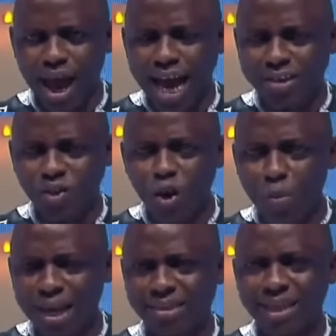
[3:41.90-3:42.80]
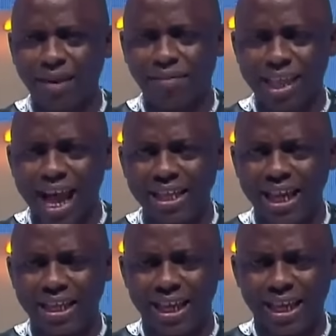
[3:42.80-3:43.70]
I saw myself
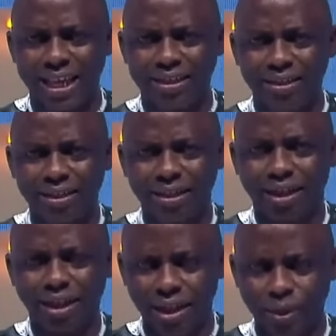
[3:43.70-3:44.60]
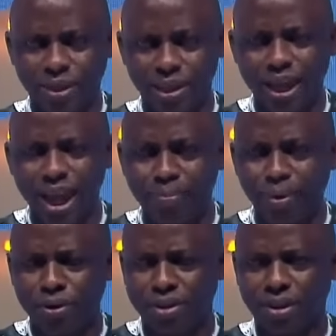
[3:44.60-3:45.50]
landed in Luton
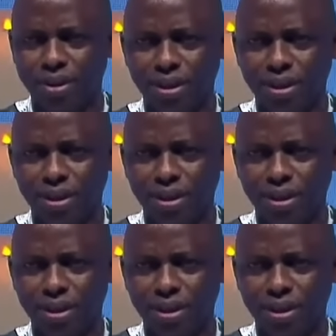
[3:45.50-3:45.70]
Airport,